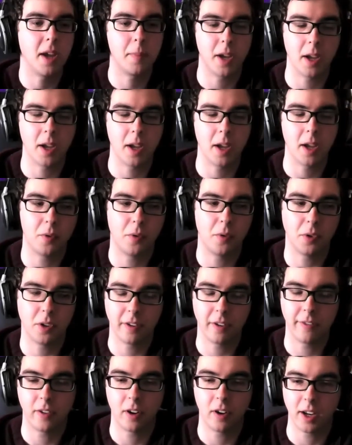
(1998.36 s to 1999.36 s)
people,
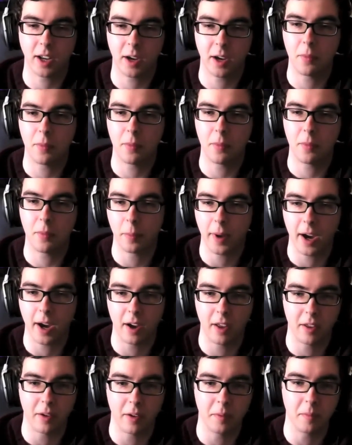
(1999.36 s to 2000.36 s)
you find out more
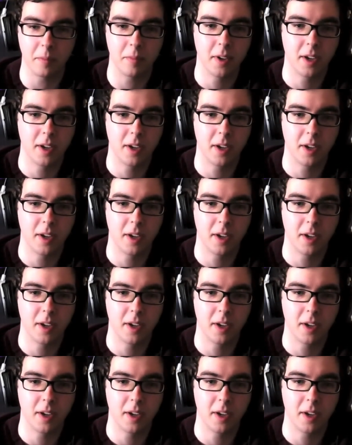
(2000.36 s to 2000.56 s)
about them.